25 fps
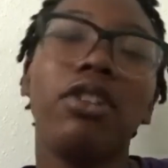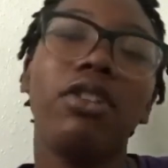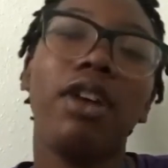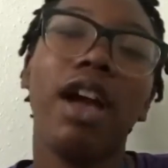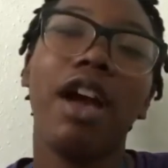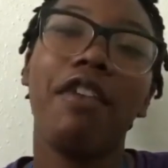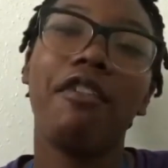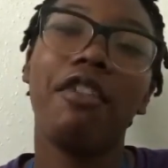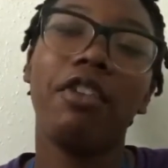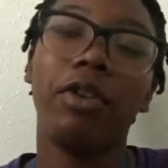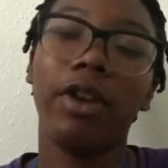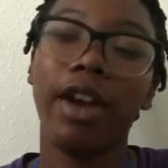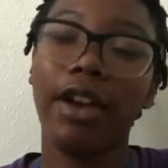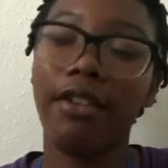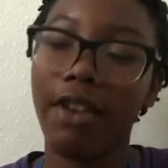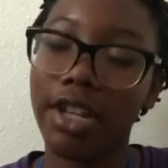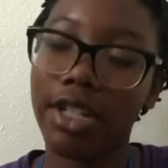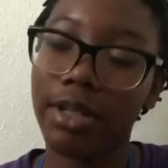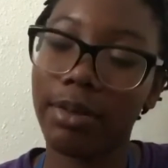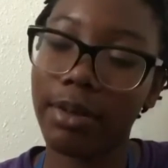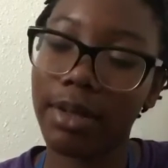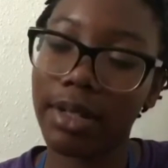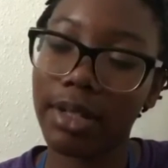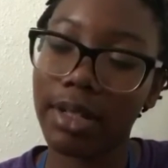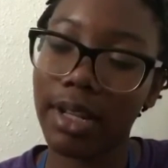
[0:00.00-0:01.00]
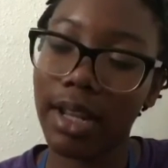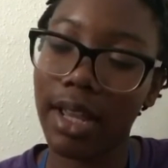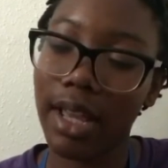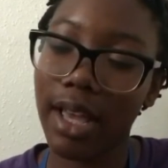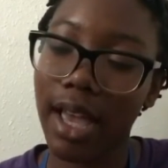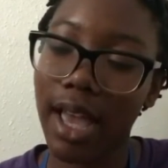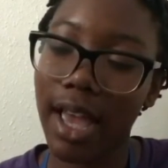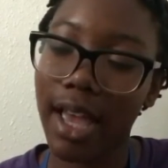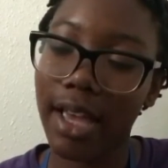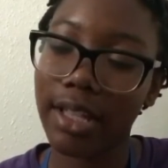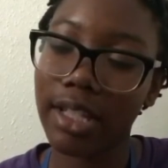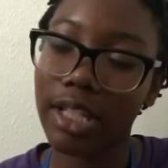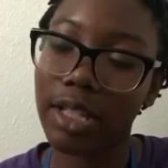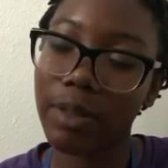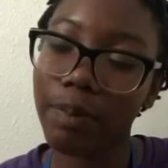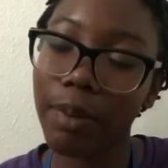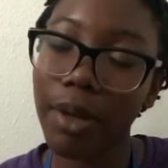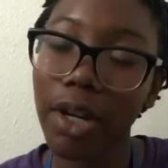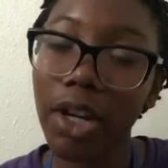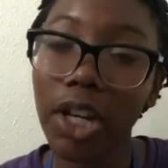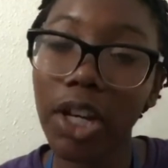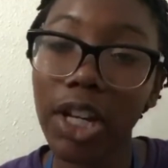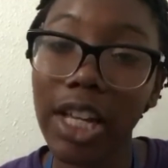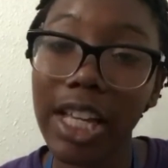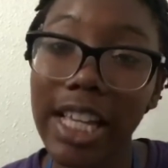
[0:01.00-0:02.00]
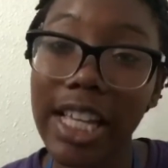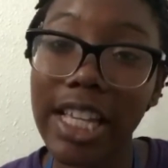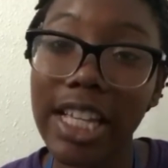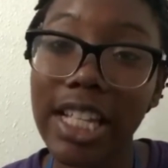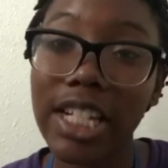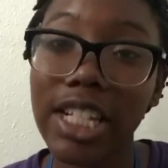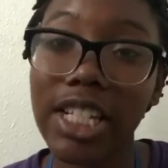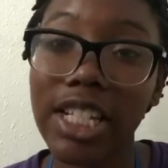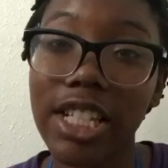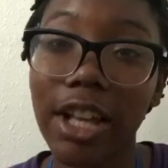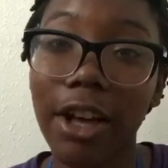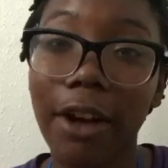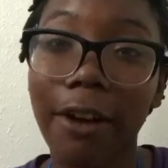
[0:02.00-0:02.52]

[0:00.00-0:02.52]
and you'll have a great freshman experience.